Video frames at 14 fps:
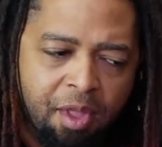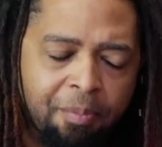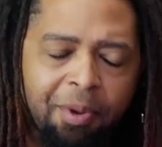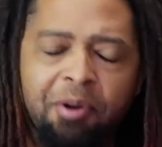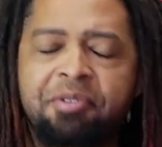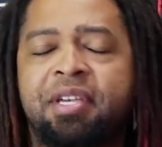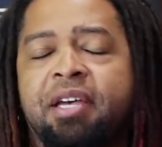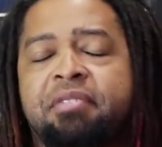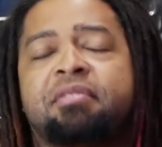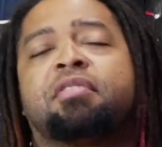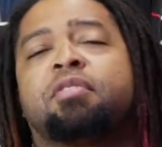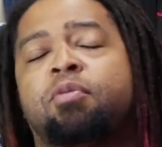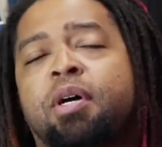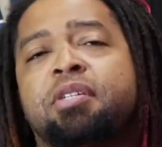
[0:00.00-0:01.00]
I'm always
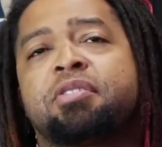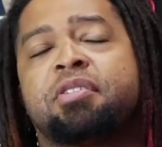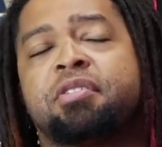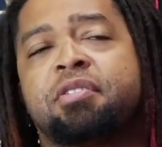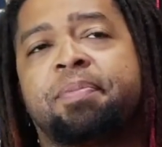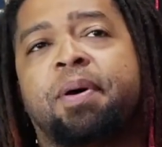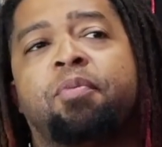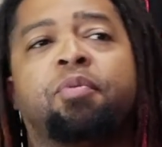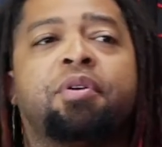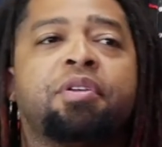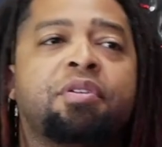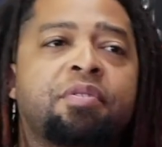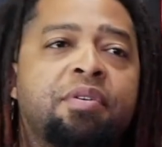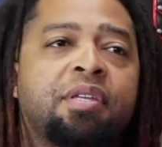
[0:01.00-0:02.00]
asking questions about what
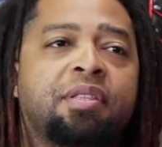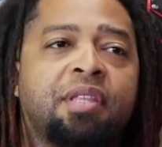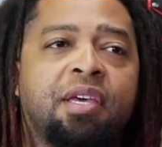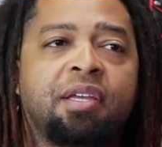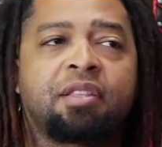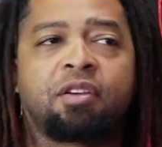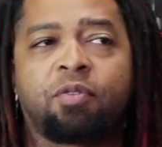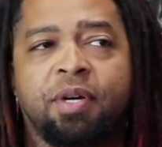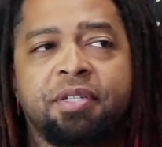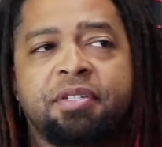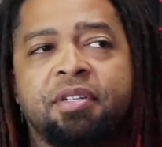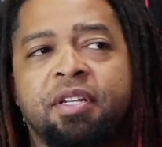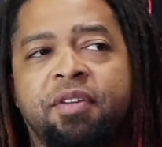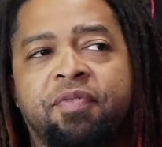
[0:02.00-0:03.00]
do you think, the
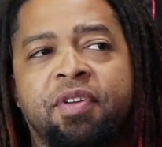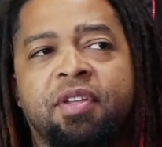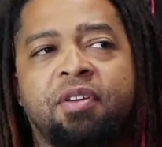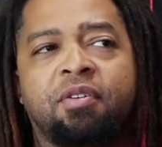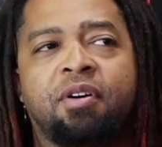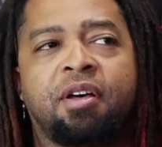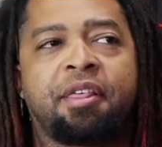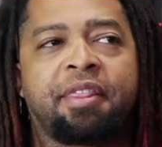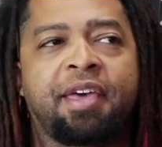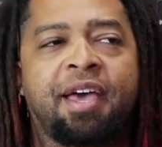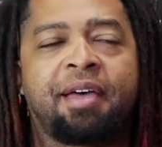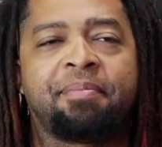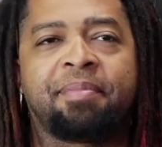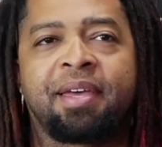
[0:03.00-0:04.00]
question of the video, all
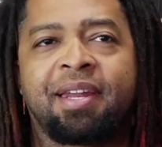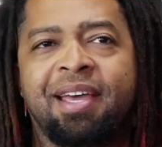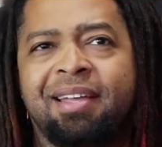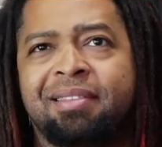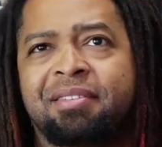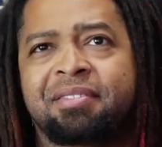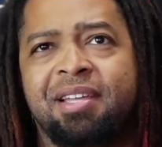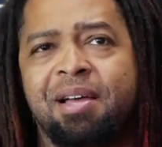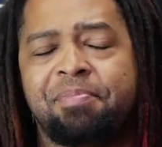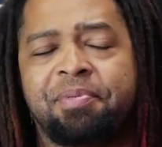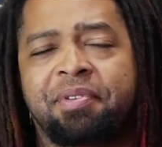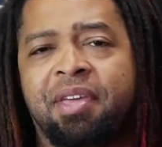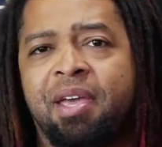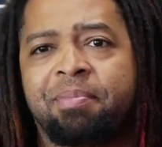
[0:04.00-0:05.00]
that, man. I had to stop
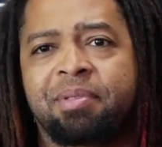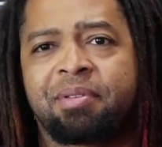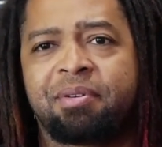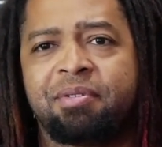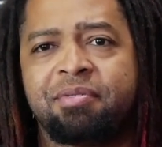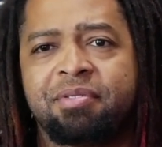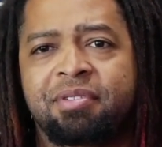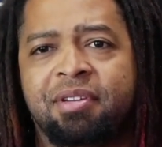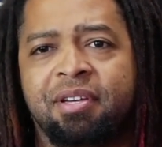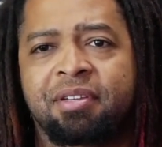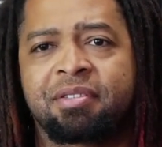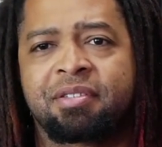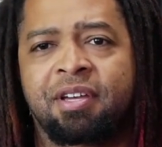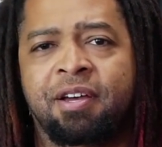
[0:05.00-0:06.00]
with Game of Thrones
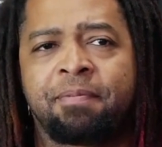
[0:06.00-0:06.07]
because